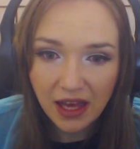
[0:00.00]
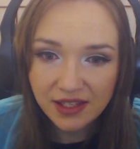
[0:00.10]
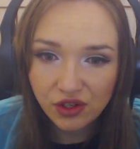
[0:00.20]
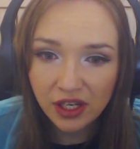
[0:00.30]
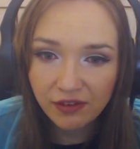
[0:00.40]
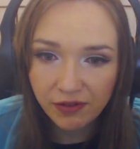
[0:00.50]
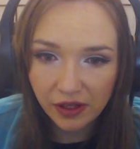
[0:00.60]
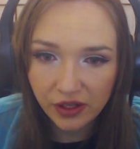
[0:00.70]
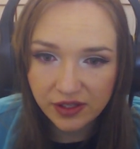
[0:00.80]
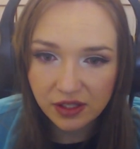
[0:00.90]
Mastering
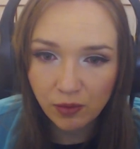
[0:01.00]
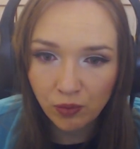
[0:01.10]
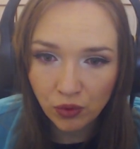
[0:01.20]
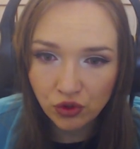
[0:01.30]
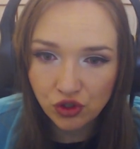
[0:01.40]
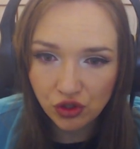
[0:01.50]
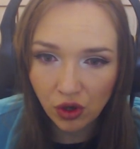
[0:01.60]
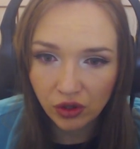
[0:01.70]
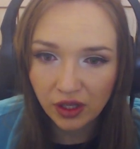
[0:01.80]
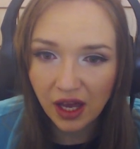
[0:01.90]
Aphelios
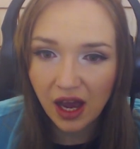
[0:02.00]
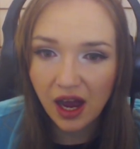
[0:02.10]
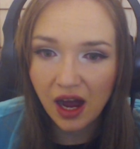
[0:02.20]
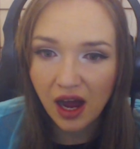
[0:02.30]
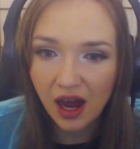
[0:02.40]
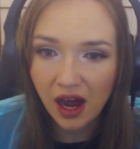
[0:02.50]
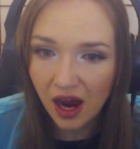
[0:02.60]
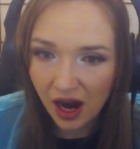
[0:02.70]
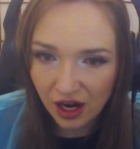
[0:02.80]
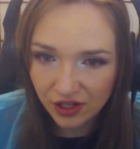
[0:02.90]
Moonstone
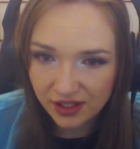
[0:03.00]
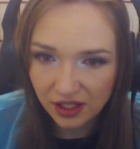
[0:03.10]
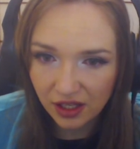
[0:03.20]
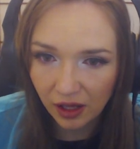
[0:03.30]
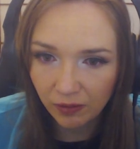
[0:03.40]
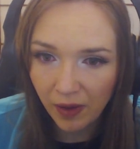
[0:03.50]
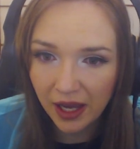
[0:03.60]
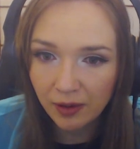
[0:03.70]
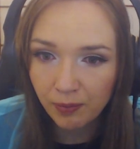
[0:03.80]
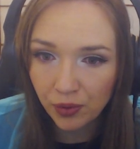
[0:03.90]
Arsenal
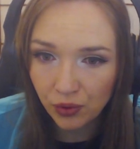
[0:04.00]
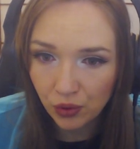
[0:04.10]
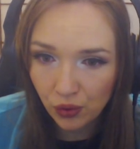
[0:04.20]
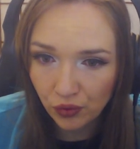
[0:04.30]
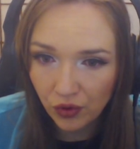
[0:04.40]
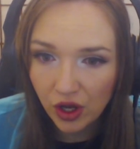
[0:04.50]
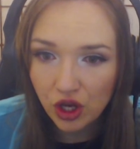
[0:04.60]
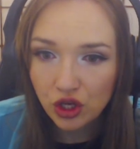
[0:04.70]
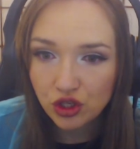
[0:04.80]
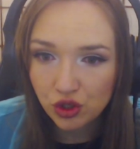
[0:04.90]
might prove
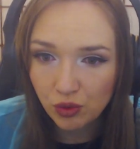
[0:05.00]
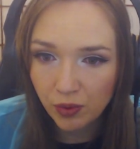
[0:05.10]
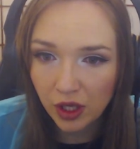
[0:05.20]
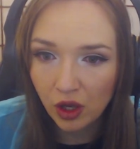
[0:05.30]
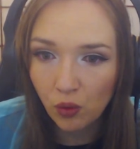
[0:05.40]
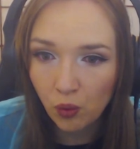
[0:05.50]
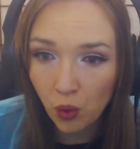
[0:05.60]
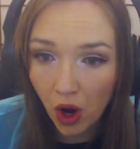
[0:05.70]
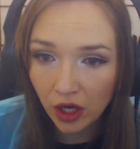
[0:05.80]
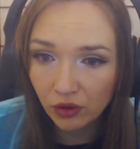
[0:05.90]
to be
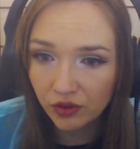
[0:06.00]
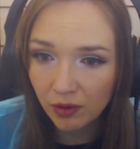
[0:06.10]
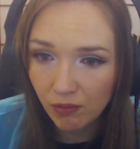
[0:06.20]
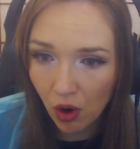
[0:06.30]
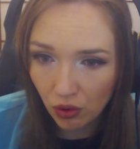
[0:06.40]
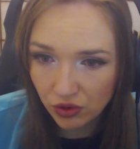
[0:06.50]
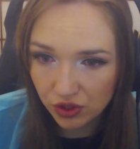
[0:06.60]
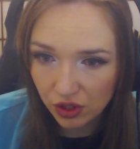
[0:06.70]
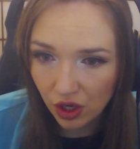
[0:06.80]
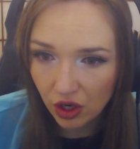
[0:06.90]
one of the
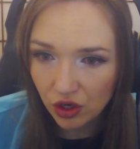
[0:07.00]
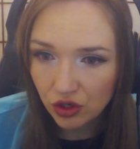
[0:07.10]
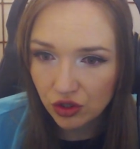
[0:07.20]
most